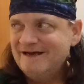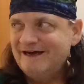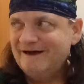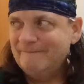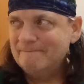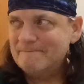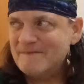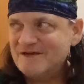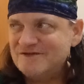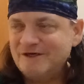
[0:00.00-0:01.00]
a
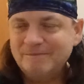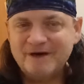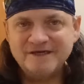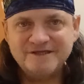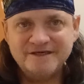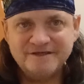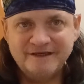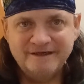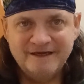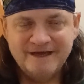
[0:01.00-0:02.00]
signal
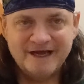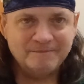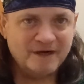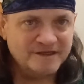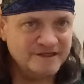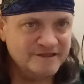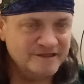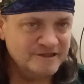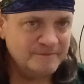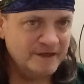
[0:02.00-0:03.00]
processing, and
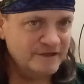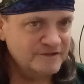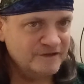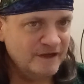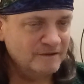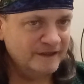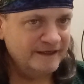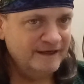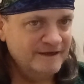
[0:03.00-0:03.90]
processing speed is the only